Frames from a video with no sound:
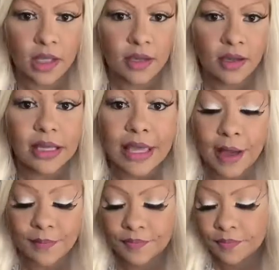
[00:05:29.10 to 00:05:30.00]
Yeah.
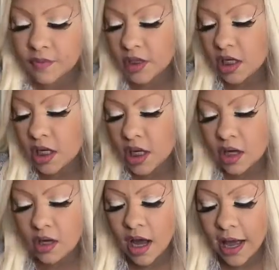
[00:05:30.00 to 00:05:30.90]

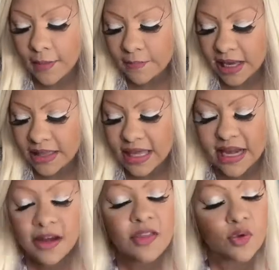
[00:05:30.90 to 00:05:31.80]
Um, and
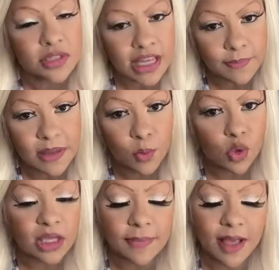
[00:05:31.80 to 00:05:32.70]
then those same people
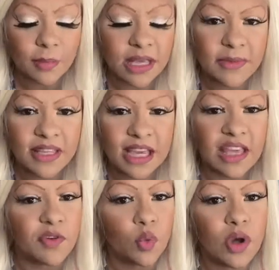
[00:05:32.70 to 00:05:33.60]
email me and be like, if
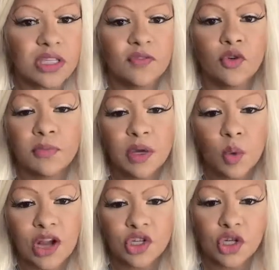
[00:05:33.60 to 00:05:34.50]
it wasn't for me
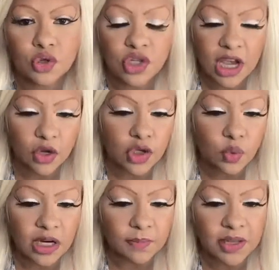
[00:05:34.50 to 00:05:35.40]
watching your channel, you
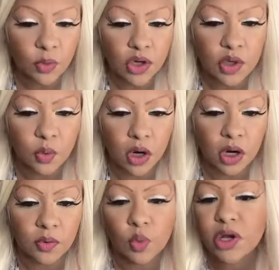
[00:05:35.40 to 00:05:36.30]
wouldn't be where you were,
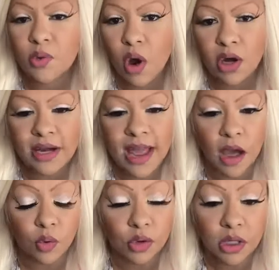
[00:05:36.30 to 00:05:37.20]
where you are now.
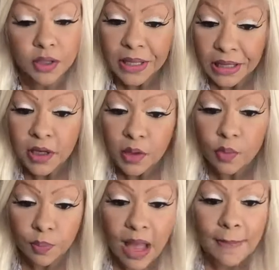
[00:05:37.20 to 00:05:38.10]

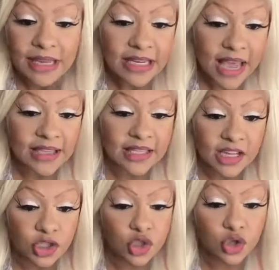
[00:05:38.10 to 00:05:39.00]
I mean, yes,
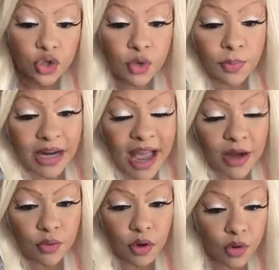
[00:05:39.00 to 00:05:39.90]
that's true, but I
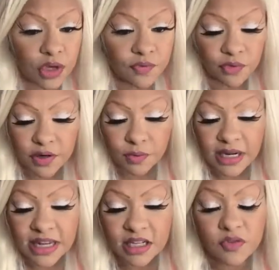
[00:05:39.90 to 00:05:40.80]
don't owe you free
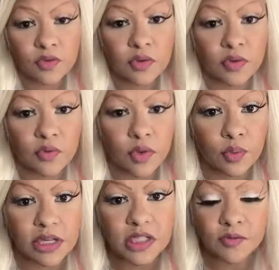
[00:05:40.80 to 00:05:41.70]
readings for, for the
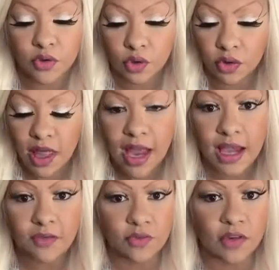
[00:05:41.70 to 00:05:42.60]
rest of your
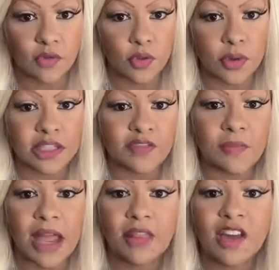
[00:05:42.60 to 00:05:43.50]
life and for the rest of
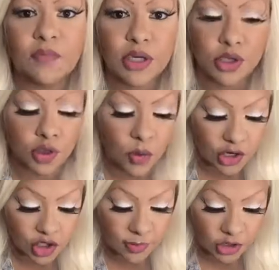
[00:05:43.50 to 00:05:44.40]
my life because you
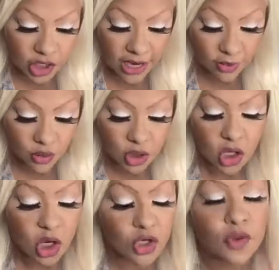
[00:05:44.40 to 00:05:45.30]
watched my channel.
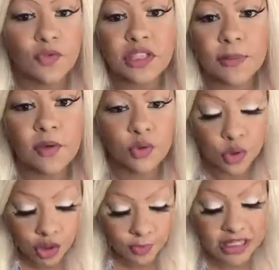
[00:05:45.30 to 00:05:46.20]
So for some of you, you
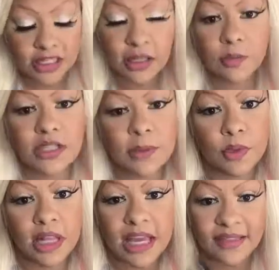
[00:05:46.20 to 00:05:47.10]
could be dealing with someone
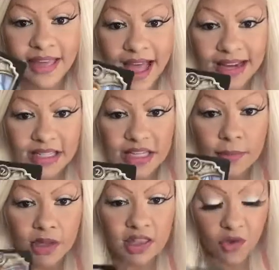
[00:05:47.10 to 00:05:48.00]
like that in the
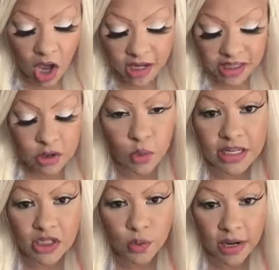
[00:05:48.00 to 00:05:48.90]
month of August
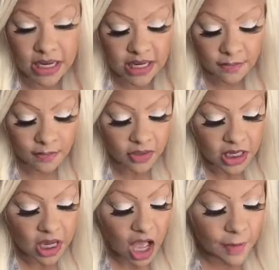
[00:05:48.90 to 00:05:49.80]
2020.
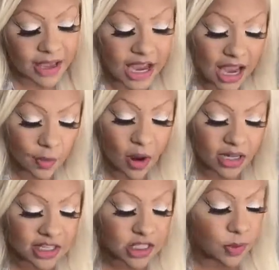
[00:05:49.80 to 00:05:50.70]
Um, I kind of wanted
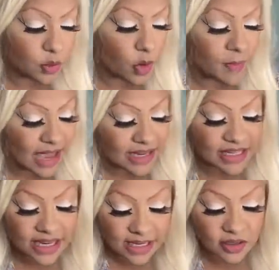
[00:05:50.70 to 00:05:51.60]
this to be
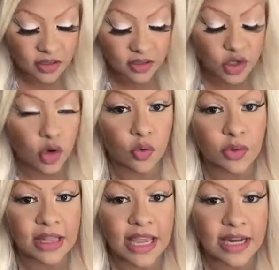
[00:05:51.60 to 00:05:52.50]
romantic, you know,
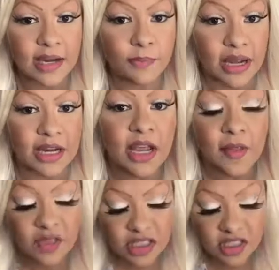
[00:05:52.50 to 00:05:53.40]
related, but
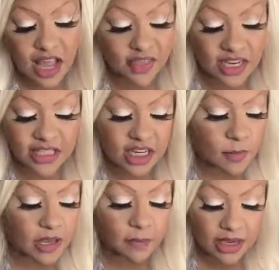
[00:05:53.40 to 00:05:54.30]
this I think it's going to
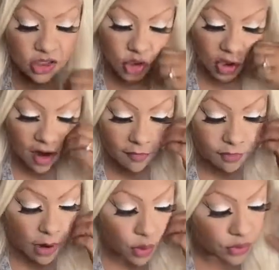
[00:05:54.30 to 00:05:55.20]
be a mixture of
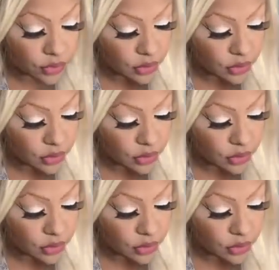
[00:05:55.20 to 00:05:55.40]
both.